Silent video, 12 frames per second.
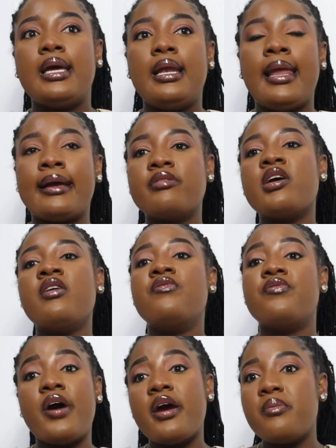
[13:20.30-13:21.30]
like the
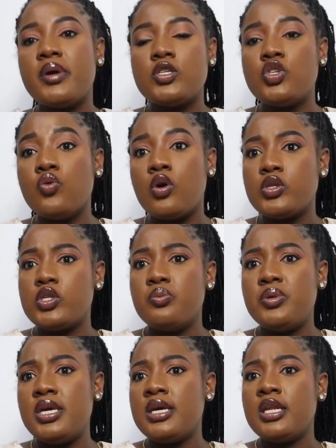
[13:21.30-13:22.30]
environment you want to
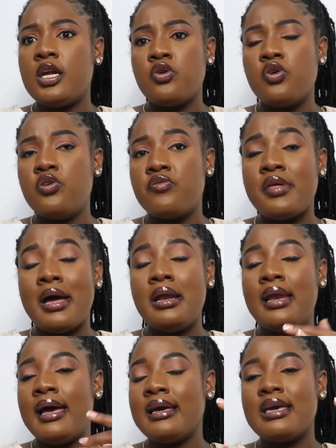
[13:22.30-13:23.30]
be in and all of
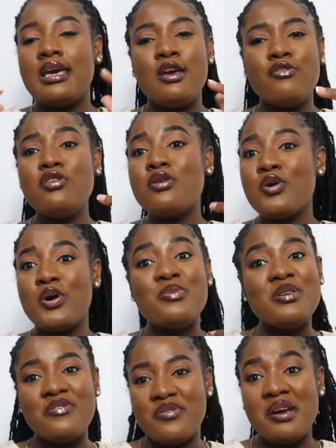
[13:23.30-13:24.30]
that. Like, if you know
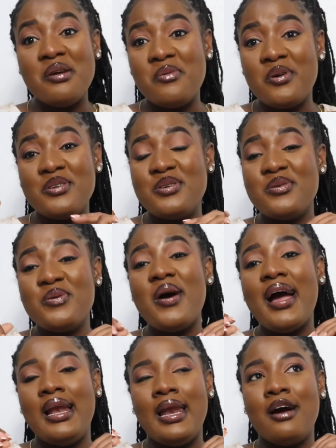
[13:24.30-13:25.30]
me very well, you know
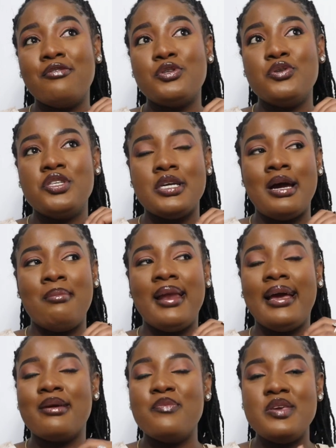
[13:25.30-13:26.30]
I love to jam.
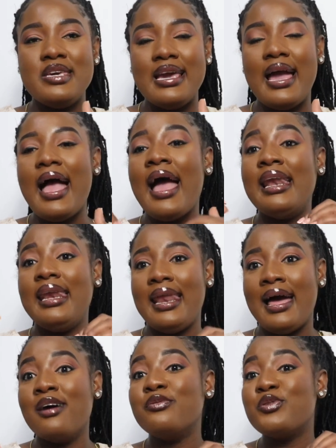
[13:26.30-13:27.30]
Like me, I
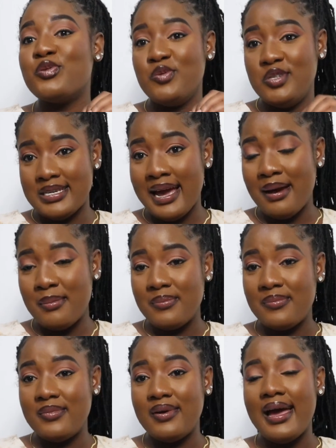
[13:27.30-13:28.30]
love to jam.
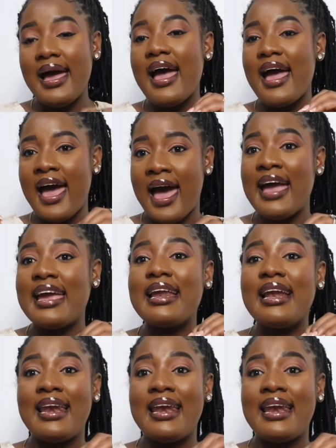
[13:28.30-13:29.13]
All